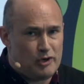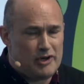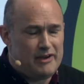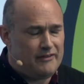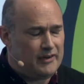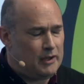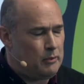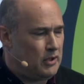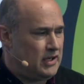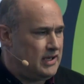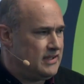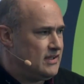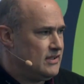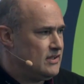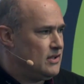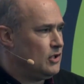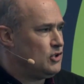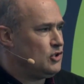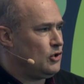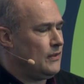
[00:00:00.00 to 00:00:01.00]
briefly wanted to
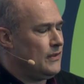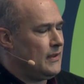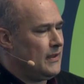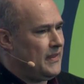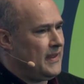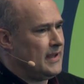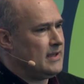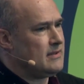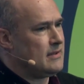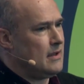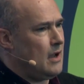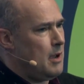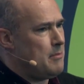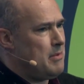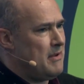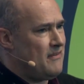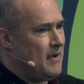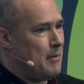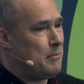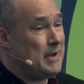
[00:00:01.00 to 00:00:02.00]
touch on the things that
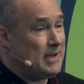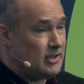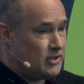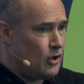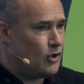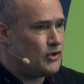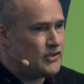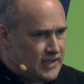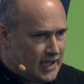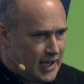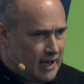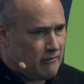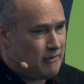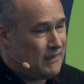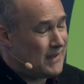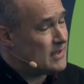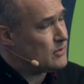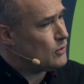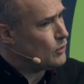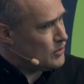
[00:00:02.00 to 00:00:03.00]
IP Fabric does here
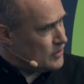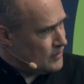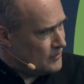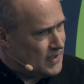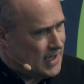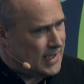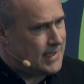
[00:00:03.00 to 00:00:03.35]
and the sorts of